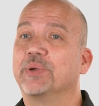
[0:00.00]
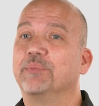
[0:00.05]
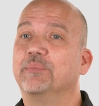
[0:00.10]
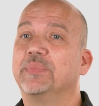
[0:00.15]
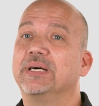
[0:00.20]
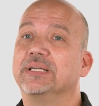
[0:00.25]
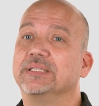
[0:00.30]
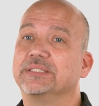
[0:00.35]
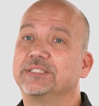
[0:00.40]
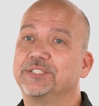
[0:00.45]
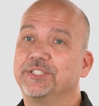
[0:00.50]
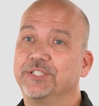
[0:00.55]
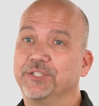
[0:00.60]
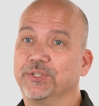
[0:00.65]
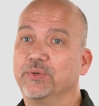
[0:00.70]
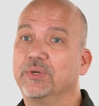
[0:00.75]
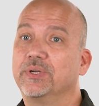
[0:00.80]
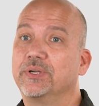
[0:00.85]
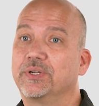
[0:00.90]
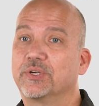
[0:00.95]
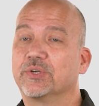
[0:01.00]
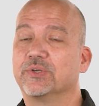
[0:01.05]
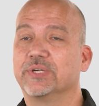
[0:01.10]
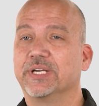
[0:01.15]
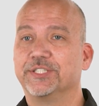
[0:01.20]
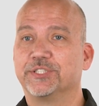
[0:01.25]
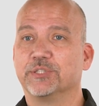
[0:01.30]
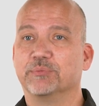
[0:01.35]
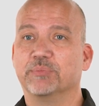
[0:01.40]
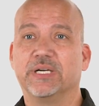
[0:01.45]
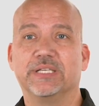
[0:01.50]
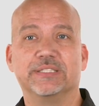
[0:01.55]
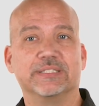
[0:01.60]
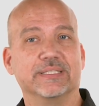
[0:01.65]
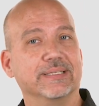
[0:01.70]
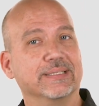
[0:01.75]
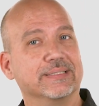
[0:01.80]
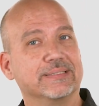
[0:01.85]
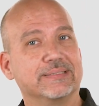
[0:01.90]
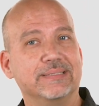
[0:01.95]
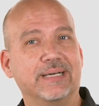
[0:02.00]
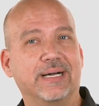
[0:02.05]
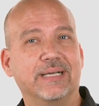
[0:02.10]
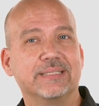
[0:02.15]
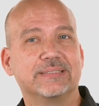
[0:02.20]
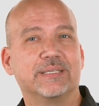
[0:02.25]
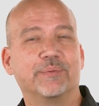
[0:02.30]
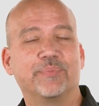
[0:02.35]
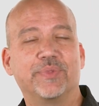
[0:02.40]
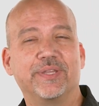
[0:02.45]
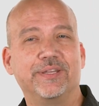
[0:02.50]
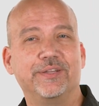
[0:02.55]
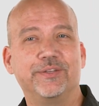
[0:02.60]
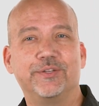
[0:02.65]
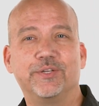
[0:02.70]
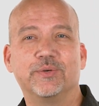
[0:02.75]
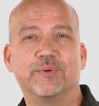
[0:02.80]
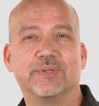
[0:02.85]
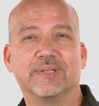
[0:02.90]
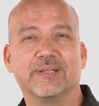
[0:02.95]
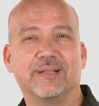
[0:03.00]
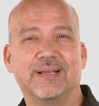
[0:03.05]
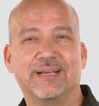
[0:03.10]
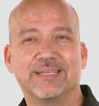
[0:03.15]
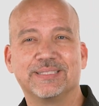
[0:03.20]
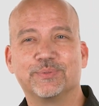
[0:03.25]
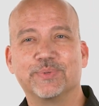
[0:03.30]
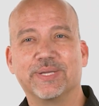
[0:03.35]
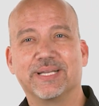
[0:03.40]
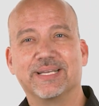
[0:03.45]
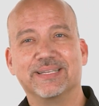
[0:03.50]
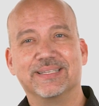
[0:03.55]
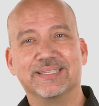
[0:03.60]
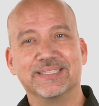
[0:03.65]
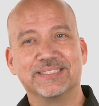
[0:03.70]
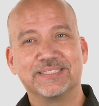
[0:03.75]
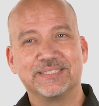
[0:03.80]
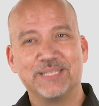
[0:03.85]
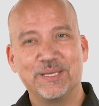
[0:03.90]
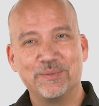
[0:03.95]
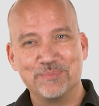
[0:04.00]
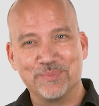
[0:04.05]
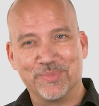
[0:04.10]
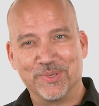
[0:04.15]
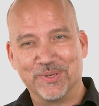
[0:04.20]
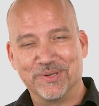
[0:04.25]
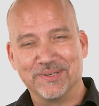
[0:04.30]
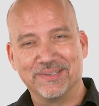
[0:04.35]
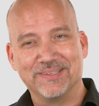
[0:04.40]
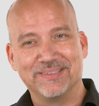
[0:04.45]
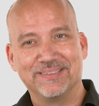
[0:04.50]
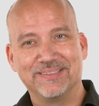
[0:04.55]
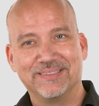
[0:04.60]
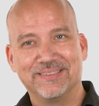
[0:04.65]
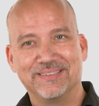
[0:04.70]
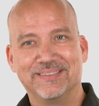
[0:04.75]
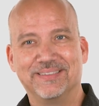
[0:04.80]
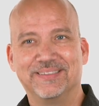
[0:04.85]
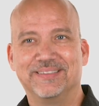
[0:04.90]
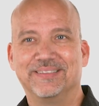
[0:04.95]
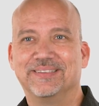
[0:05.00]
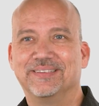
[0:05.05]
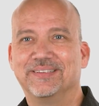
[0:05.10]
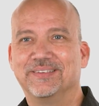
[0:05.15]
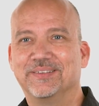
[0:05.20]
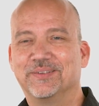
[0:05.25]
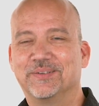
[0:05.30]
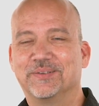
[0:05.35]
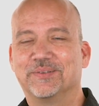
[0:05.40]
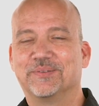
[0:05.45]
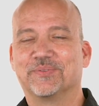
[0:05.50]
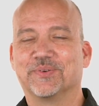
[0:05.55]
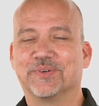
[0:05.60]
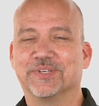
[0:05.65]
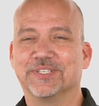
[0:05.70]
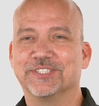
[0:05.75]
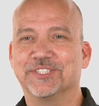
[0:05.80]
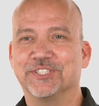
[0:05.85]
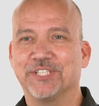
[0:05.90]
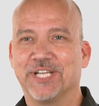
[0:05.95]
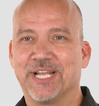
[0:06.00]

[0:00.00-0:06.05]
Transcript: or 3 months to create your budget. It's not something you do in the last week of December for